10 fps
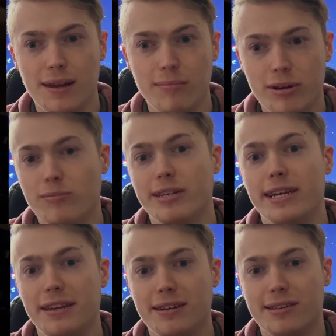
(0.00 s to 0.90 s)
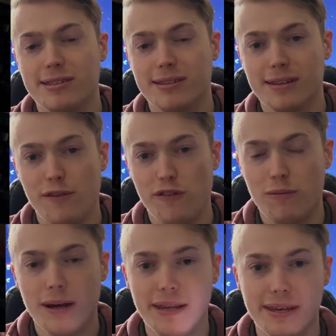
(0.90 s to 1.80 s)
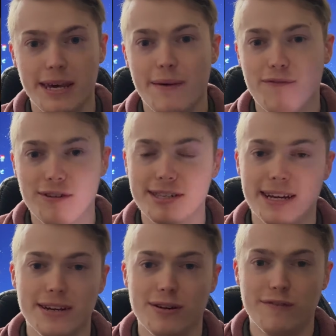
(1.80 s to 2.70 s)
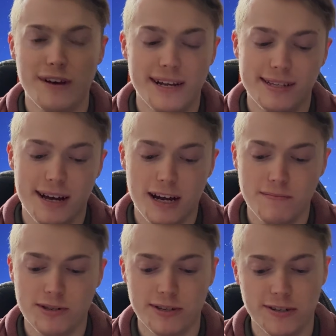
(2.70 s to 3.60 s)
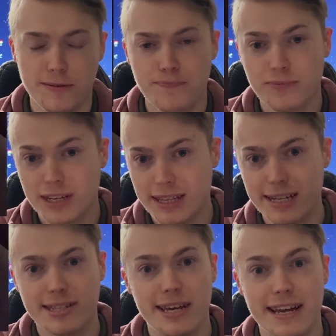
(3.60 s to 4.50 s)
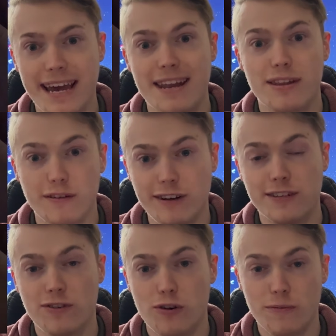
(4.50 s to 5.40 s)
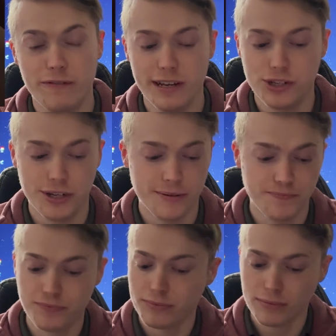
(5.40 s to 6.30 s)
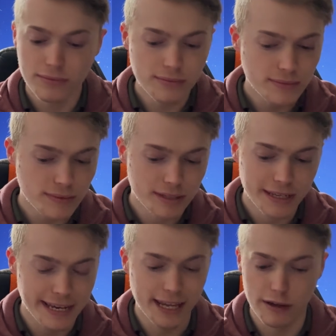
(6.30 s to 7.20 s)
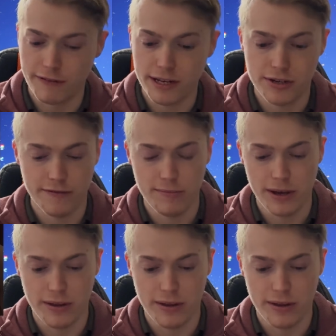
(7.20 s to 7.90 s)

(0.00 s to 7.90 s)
become tedious if you're playing the game for a second or third time. So like I say again, the fast forward feature, killer feature for me on